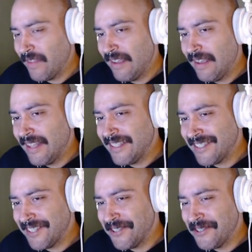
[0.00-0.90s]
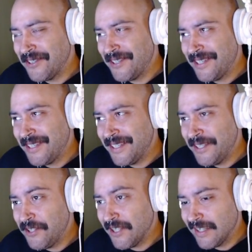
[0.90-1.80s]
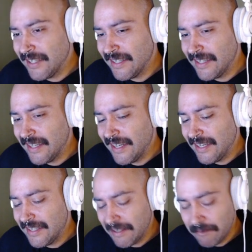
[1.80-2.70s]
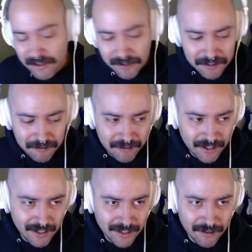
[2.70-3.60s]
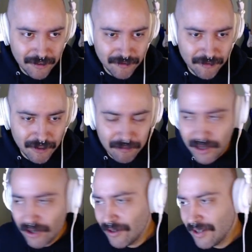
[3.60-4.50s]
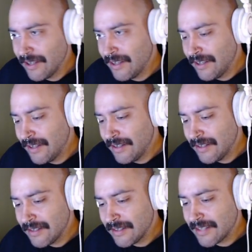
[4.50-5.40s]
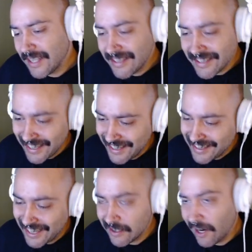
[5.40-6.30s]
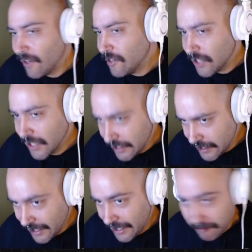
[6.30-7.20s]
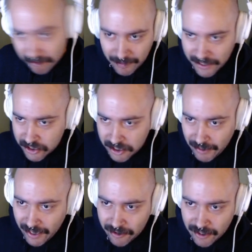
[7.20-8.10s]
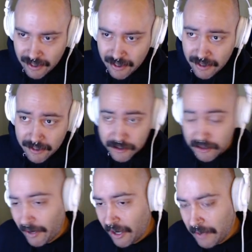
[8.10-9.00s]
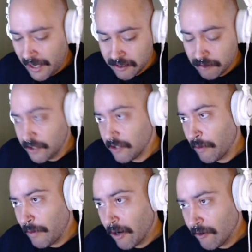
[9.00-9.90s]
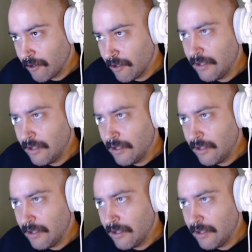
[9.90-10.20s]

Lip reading: And so using some sort of remote sensing technology to get information about tree biomass would be super powerful.